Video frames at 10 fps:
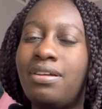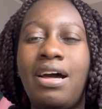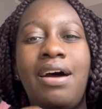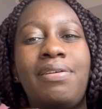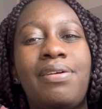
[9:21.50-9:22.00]

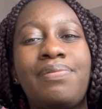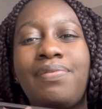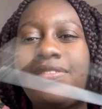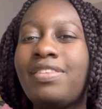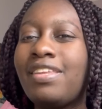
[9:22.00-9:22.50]
I don't know.
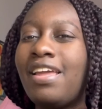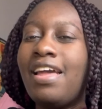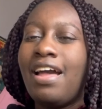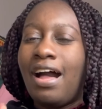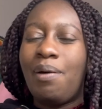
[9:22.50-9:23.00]

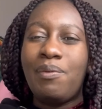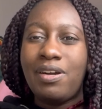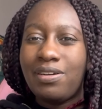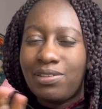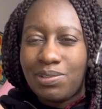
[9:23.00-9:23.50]
I'm one
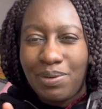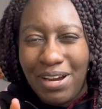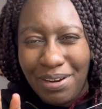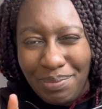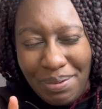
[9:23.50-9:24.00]
of those
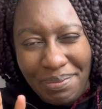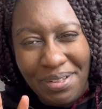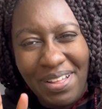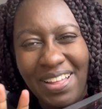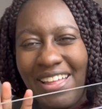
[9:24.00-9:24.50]
weird people.
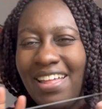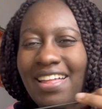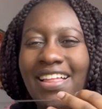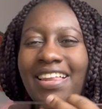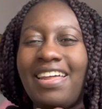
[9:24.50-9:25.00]

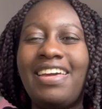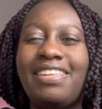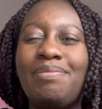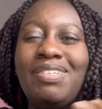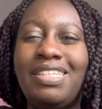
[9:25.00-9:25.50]
Like
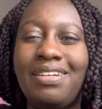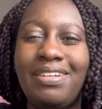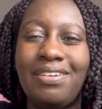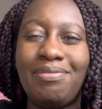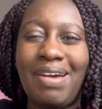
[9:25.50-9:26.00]
the
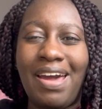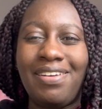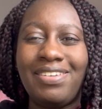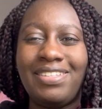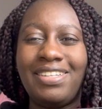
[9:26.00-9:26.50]
material
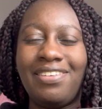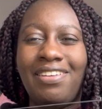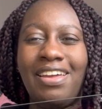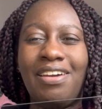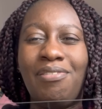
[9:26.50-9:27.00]
matters, or
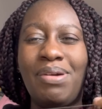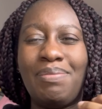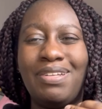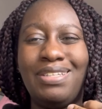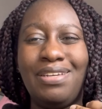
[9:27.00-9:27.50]
like it'll make
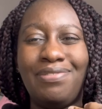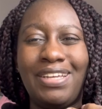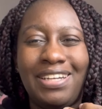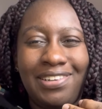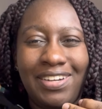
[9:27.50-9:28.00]
my teeth
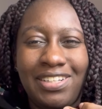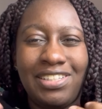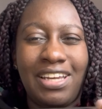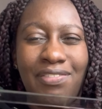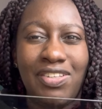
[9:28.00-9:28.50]
like cringe,
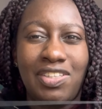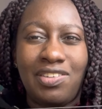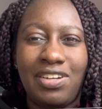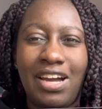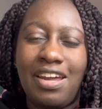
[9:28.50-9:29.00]
like if it's a
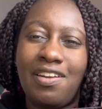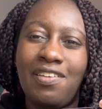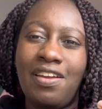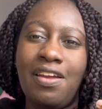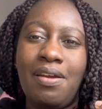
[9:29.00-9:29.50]
certain kind of
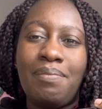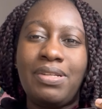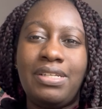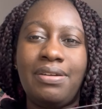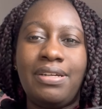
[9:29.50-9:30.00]

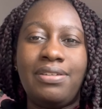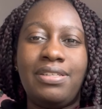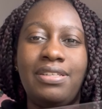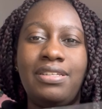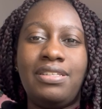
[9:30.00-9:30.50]
material. So
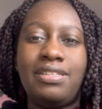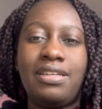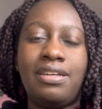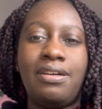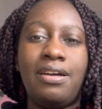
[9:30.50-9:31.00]
this is
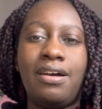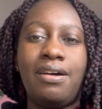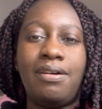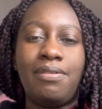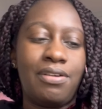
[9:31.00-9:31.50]

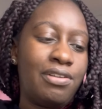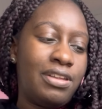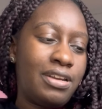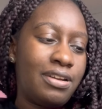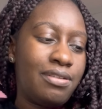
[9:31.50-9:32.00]
a
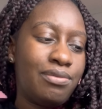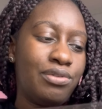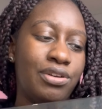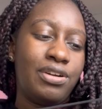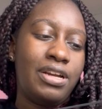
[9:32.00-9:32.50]
acrylic
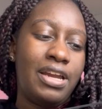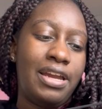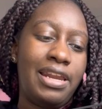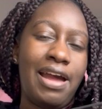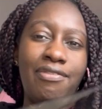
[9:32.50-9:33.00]
ruler,
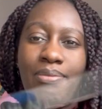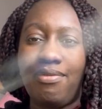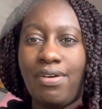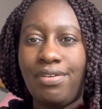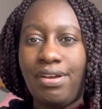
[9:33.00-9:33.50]
and I have to be
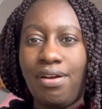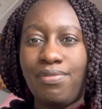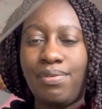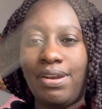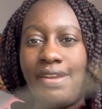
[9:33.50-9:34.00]
very
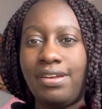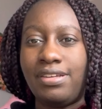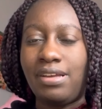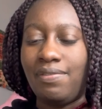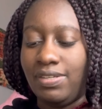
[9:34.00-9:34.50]
careful with it because
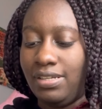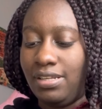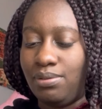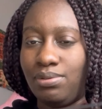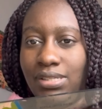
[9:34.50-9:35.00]
obviously
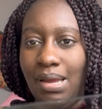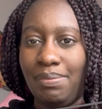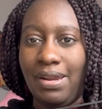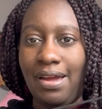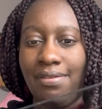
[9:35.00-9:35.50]
this will snap
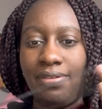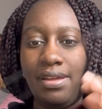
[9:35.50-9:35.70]
in half.